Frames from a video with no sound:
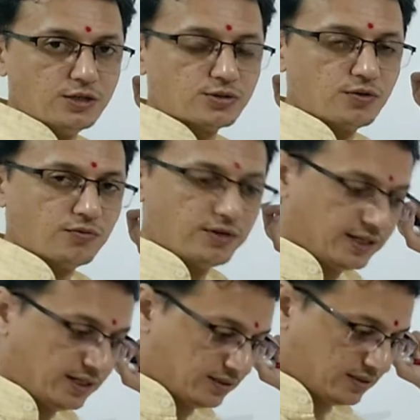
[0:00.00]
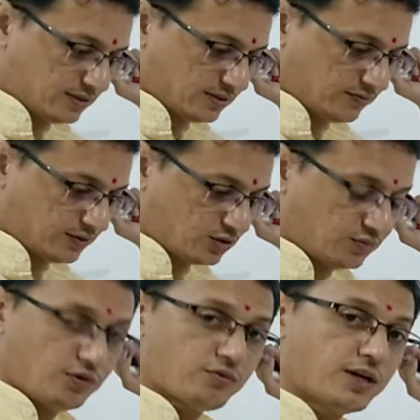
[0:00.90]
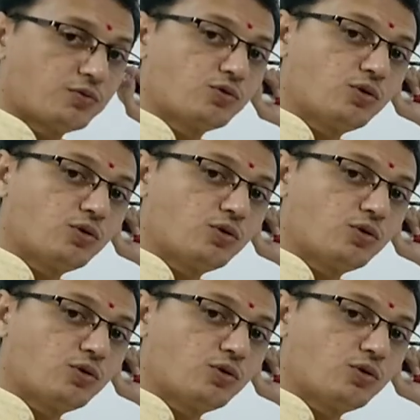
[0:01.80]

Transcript: So we first of all we have to